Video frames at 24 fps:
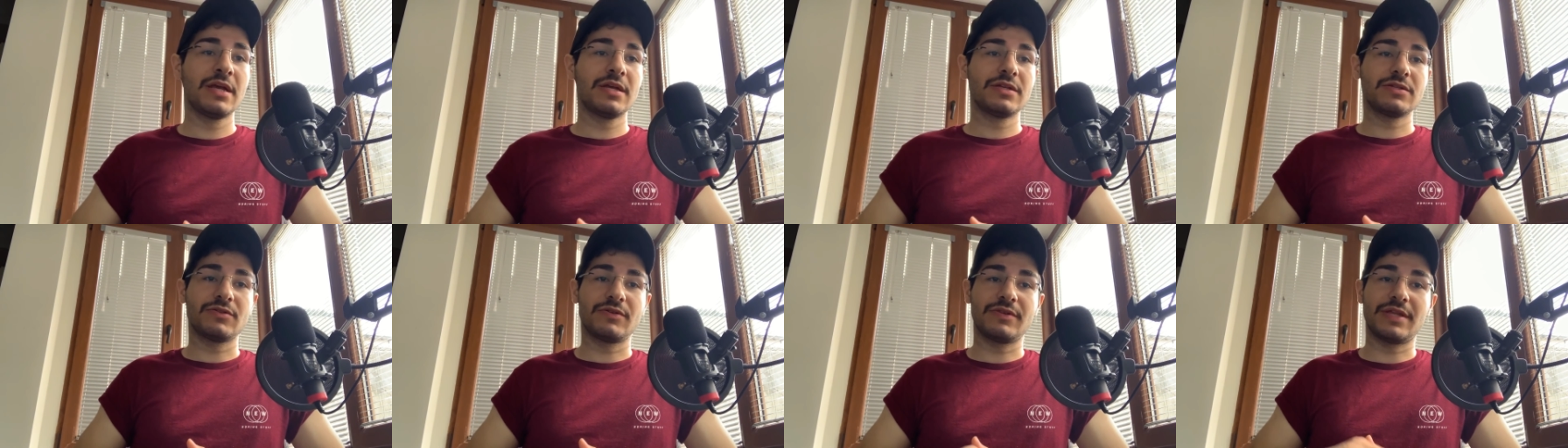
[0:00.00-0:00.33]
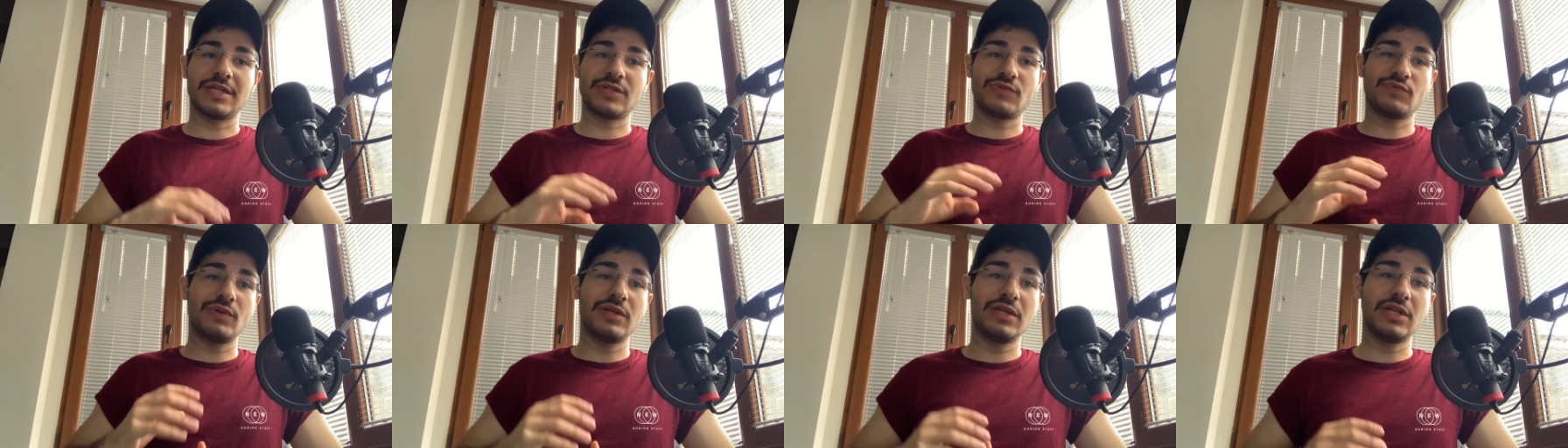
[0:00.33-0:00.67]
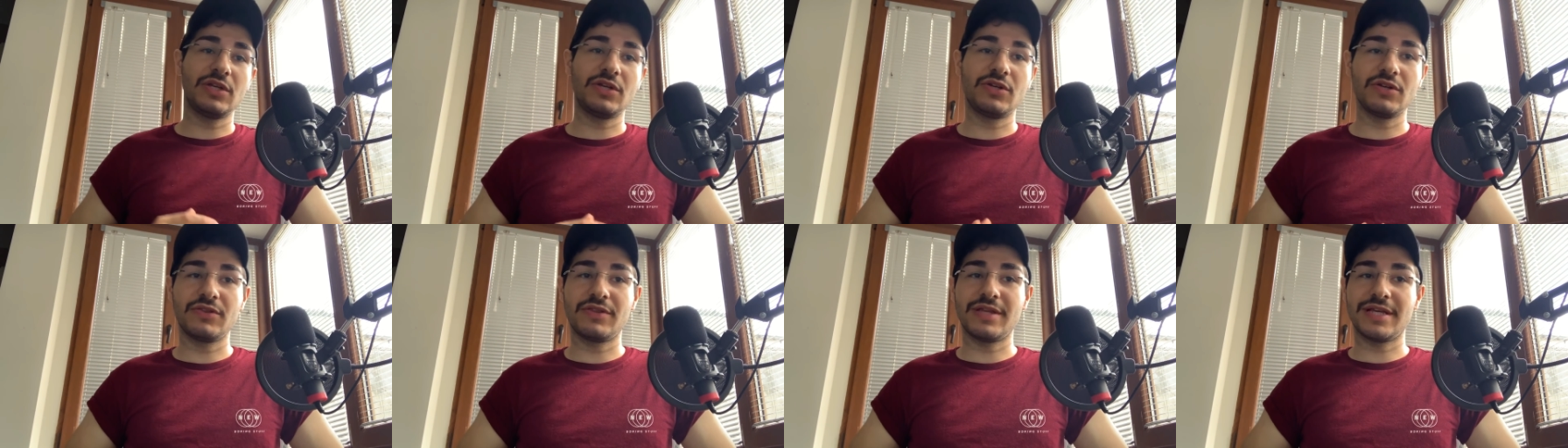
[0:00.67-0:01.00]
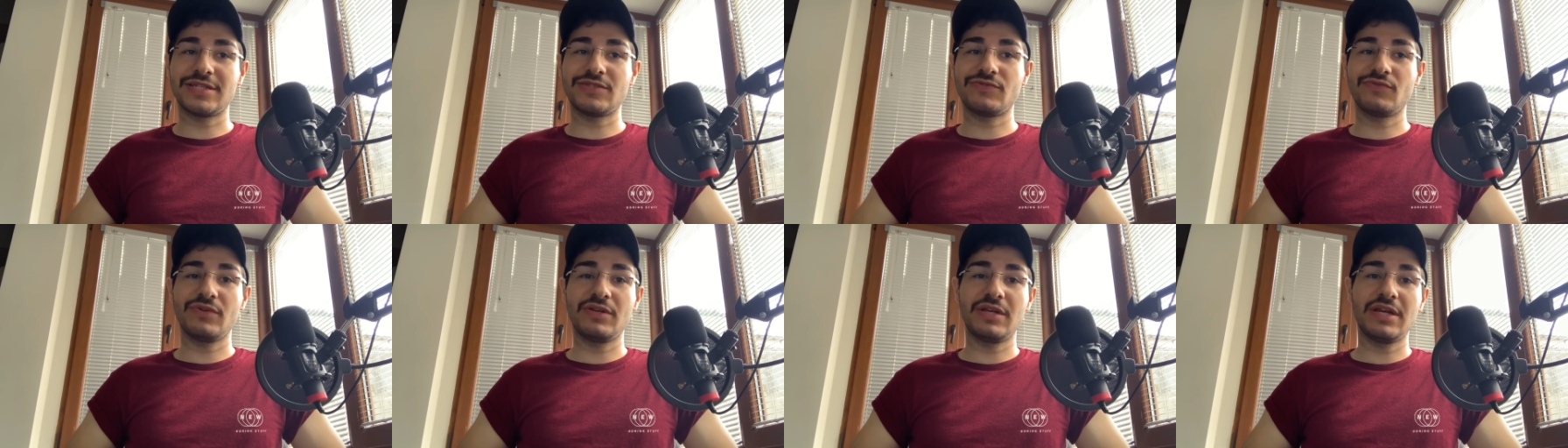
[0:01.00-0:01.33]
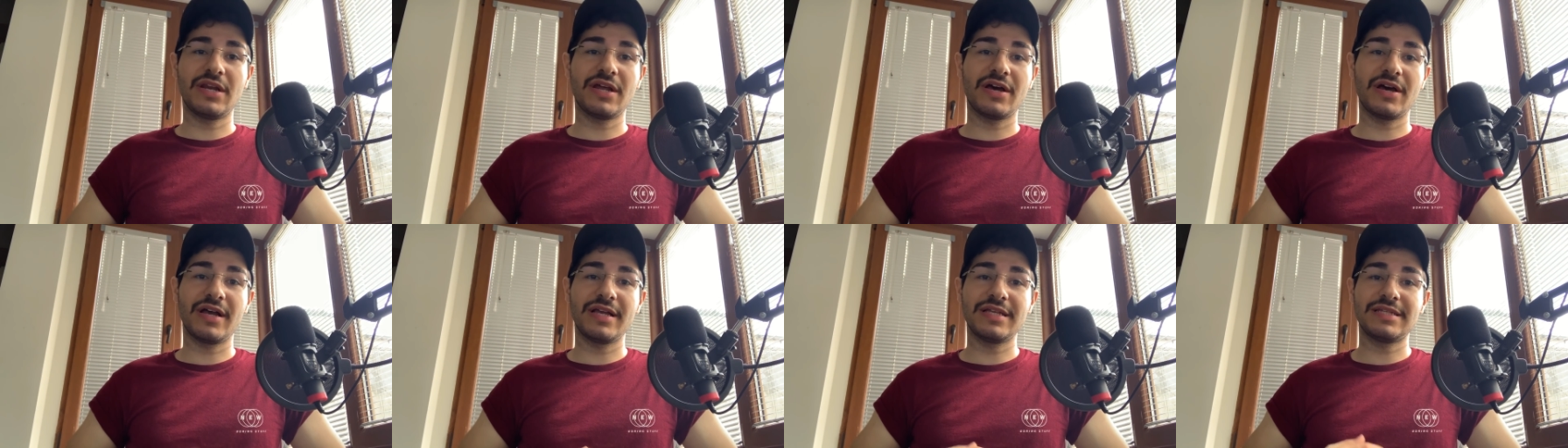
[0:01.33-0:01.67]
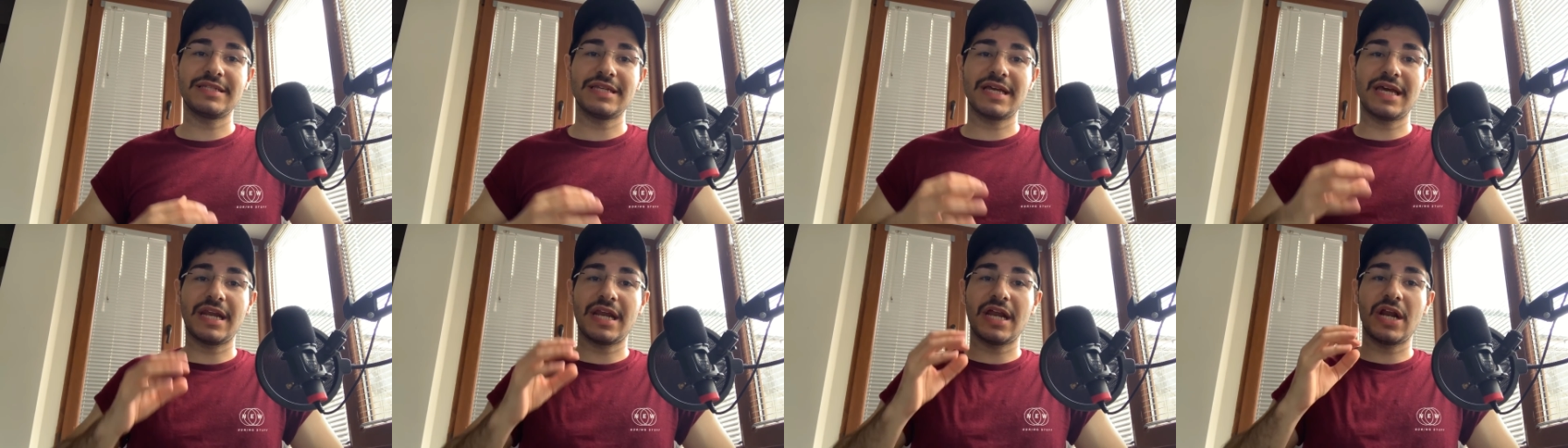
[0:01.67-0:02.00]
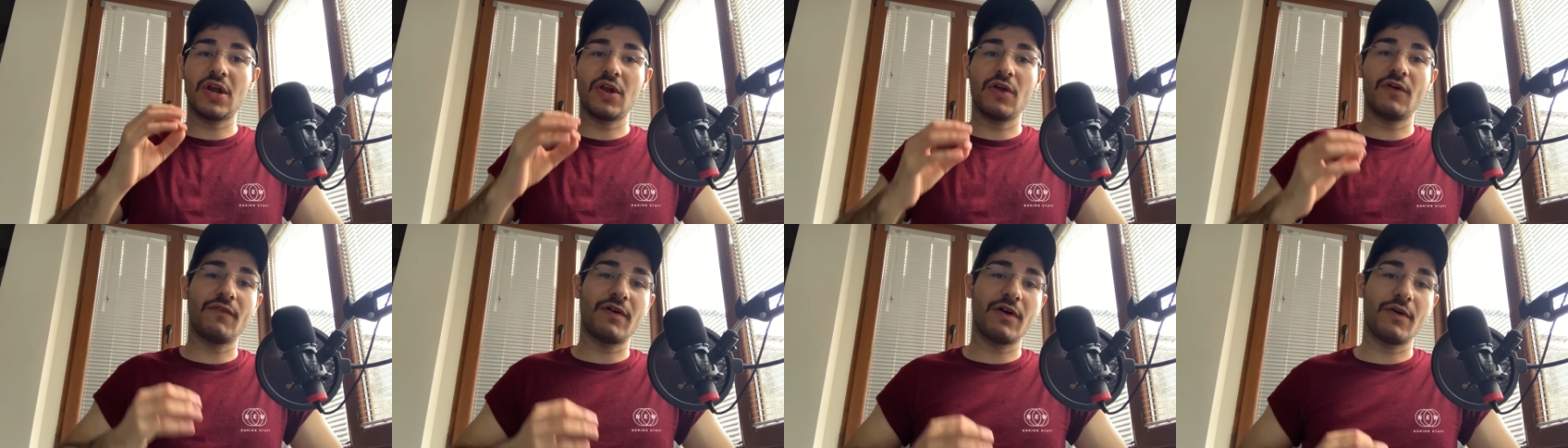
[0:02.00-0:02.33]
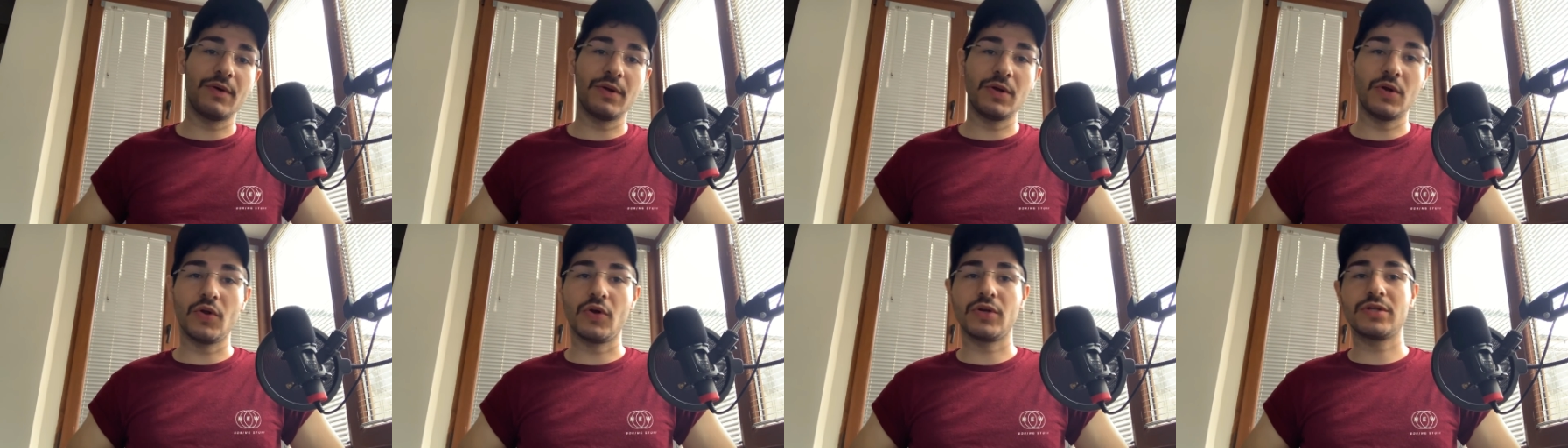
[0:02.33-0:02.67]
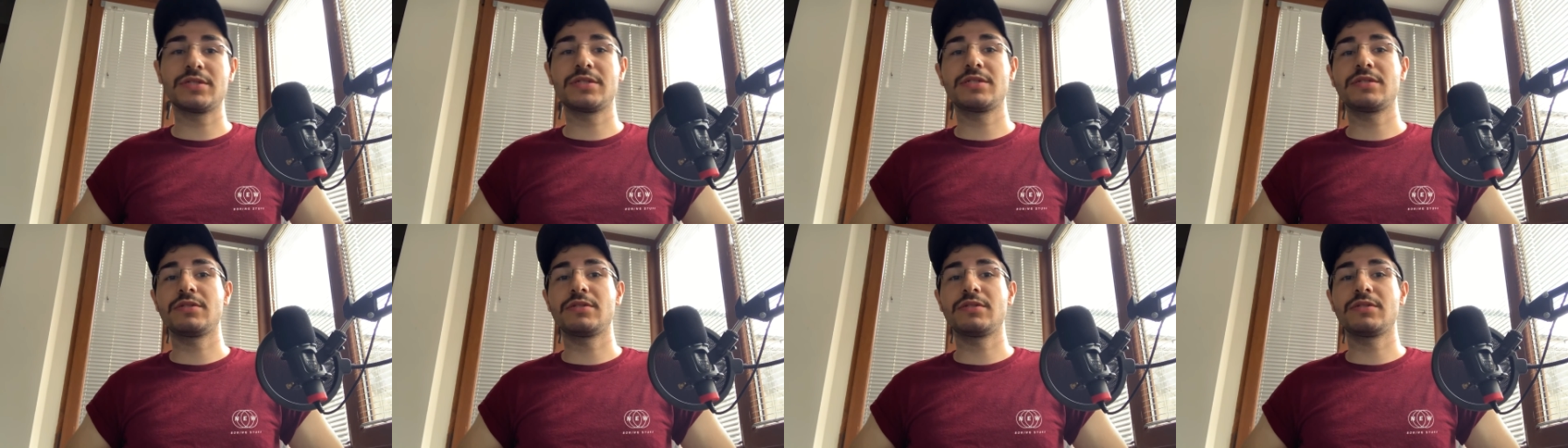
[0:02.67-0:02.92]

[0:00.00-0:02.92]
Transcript: So that's really good, that's really nice, and I love how it looks.